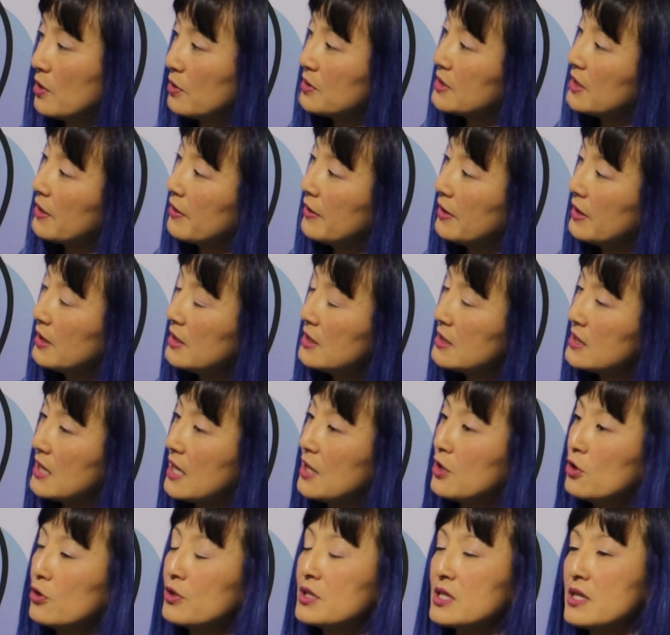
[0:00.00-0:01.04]
of those areas,
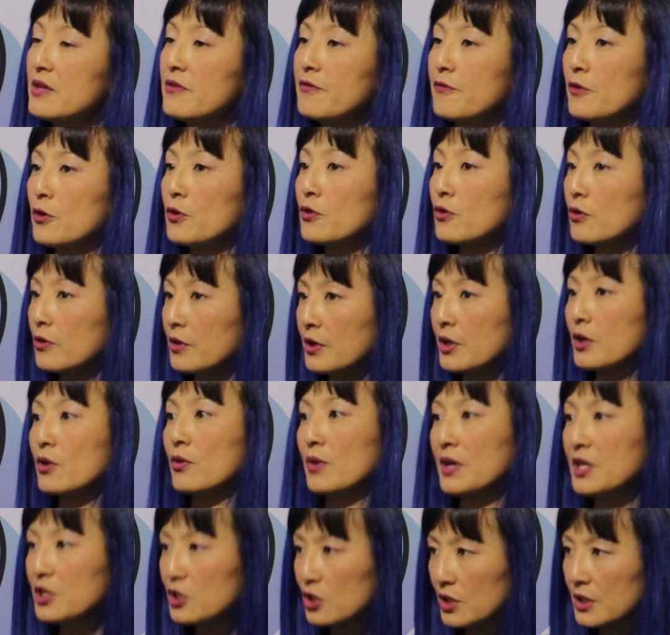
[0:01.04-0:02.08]
mm-hmm. and you'll see further
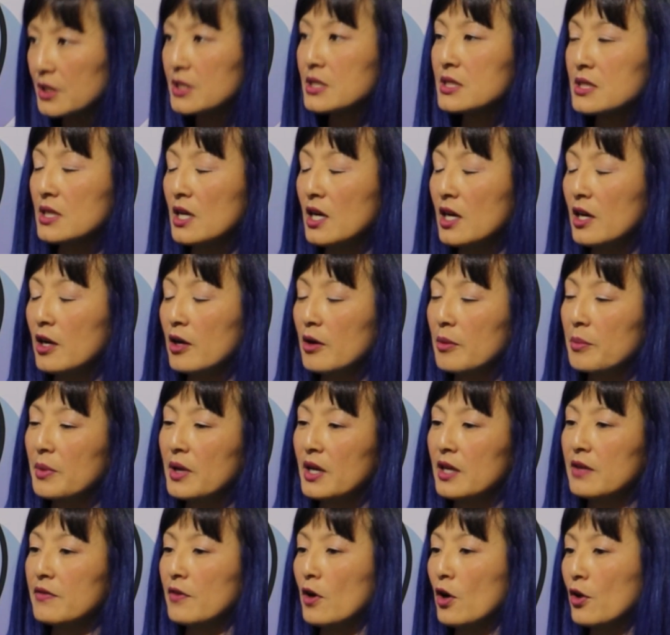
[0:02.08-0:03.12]
integrations
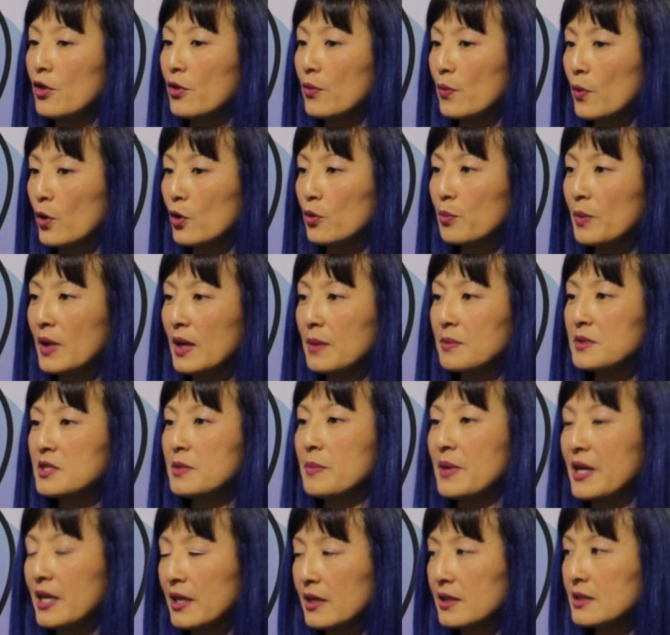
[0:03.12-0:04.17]
kind of on the roadmap
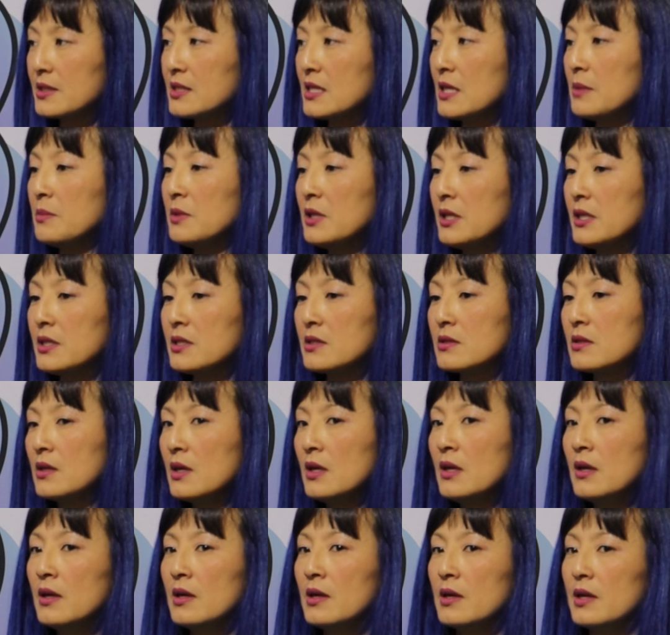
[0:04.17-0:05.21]
to make it a seamless
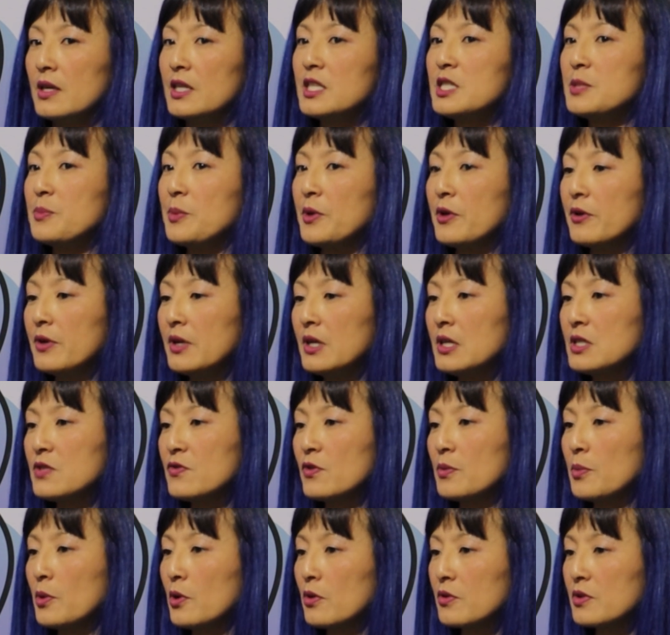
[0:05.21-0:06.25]
experience
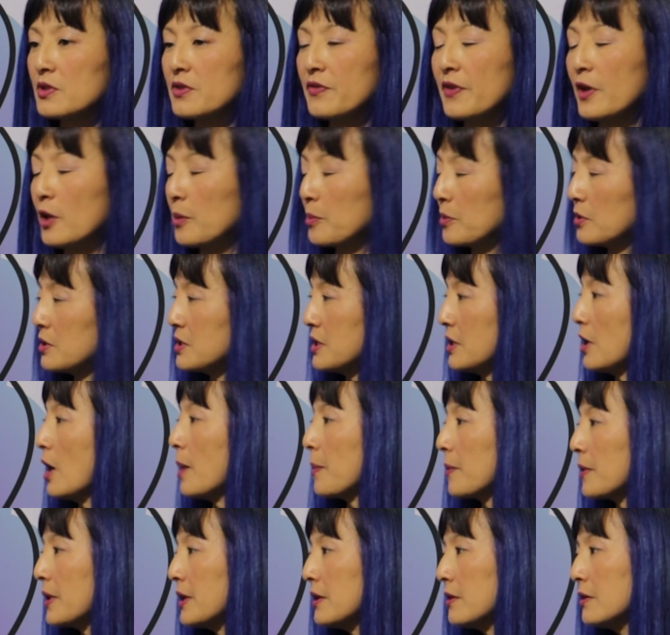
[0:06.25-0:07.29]
for both developers and
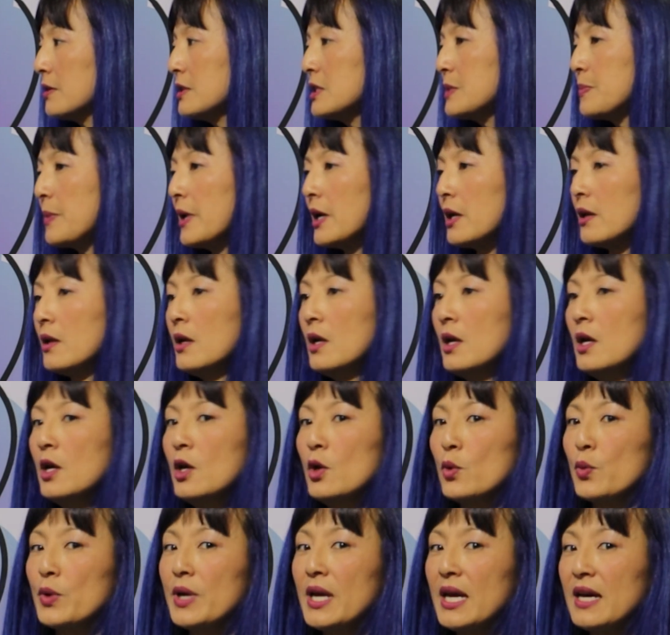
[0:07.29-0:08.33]
operators. But
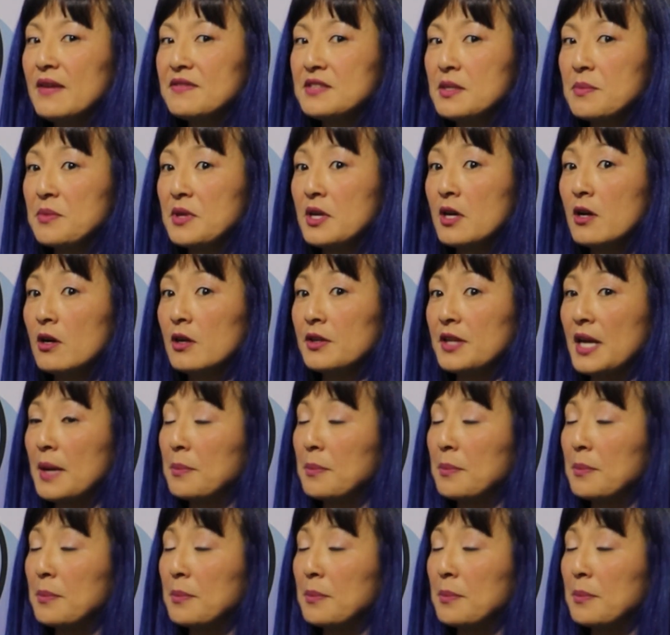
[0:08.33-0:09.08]
we have something called